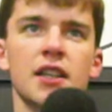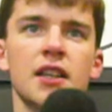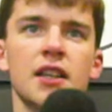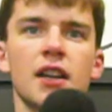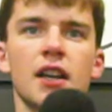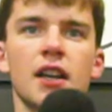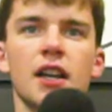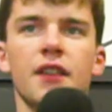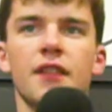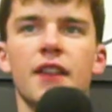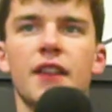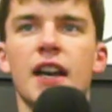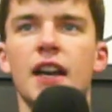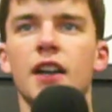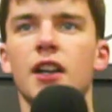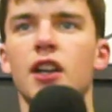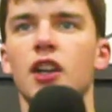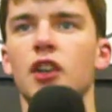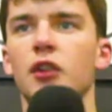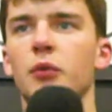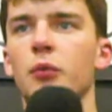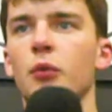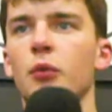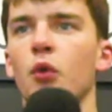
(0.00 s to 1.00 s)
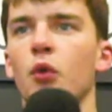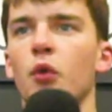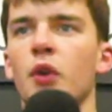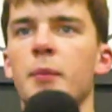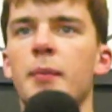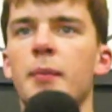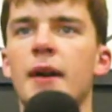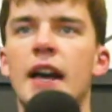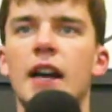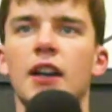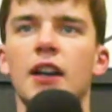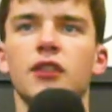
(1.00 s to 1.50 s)
And that goes all the way
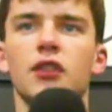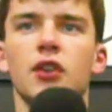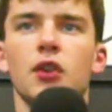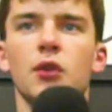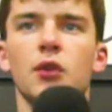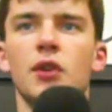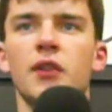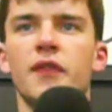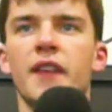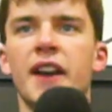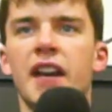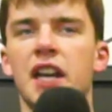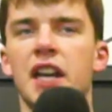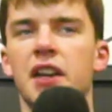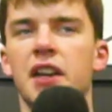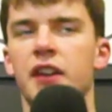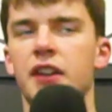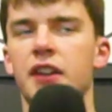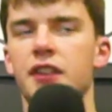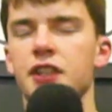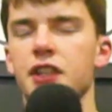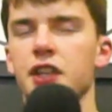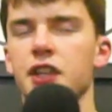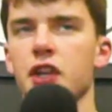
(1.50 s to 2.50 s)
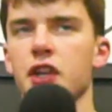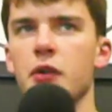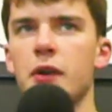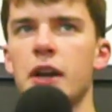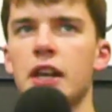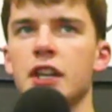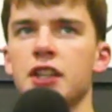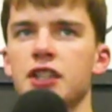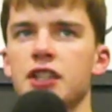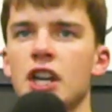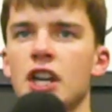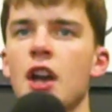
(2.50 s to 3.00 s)
back to Livakovic, and
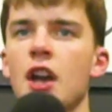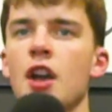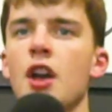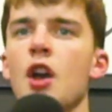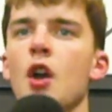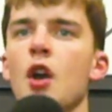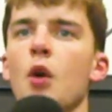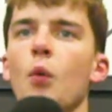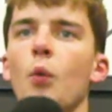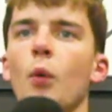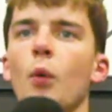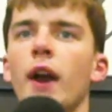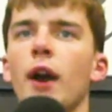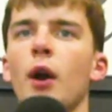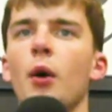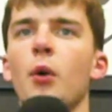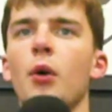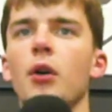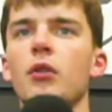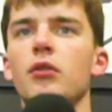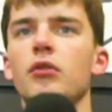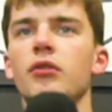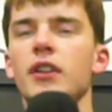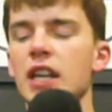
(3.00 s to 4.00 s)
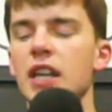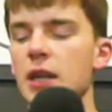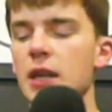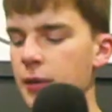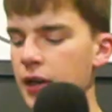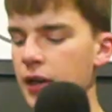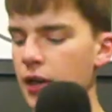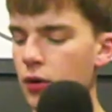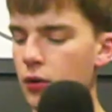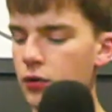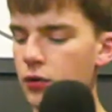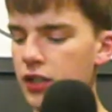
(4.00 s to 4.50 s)
Croatia will
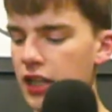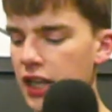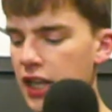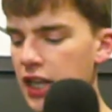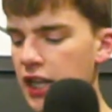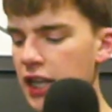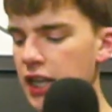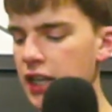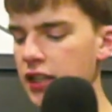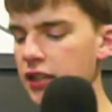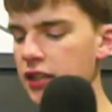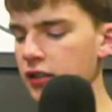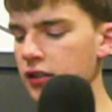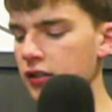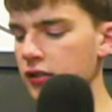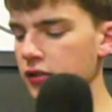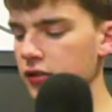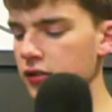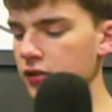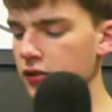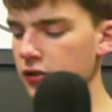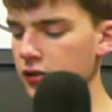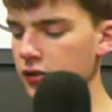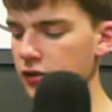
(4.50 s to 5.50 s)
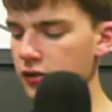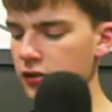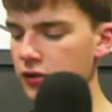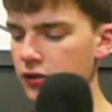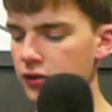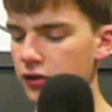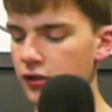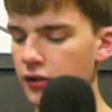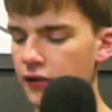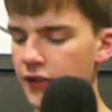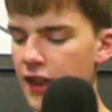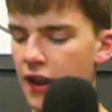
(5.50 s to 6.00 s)
rebuild in
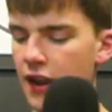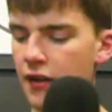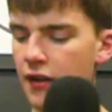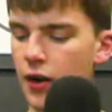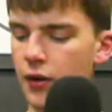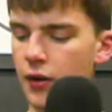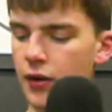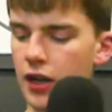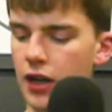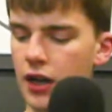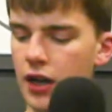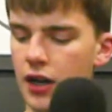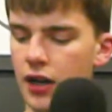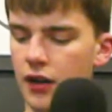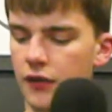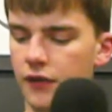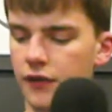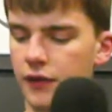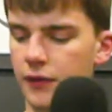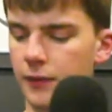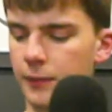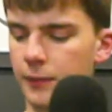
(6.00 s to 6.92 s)
their own half.